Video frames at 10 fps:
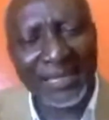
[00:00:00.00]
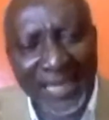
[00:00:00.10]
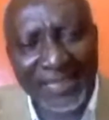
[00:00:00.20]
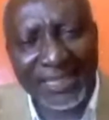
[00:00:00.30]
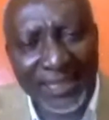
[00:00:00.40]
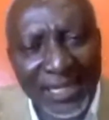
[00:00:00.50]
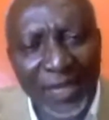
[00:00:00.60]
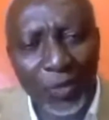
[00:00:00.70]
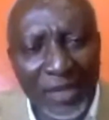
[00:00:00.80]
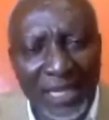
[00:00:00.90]
yes,
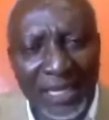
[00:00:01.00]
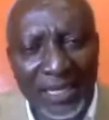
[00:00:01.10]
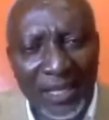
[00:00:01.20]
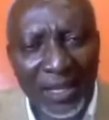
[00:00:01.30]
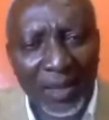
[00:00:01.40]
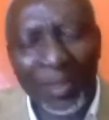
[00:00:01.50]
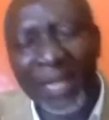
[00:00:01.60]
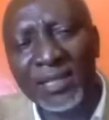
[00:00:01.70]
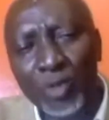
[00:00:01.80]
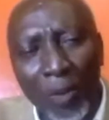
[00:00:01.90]
indeed, we need it,
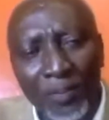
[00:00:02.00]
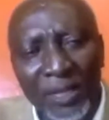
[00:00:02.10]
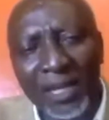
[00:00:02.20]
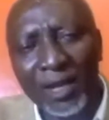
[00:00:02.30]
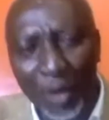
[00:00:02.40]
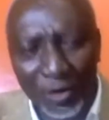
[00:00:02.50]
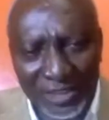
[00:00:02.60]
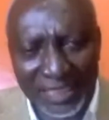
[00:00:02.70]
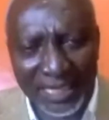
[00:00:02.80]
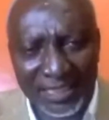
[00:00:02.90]
but it's completely
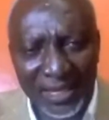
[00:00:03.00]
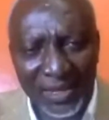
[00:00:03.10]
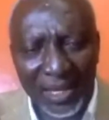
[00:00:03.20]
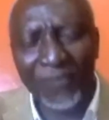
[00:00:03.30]
nonsense.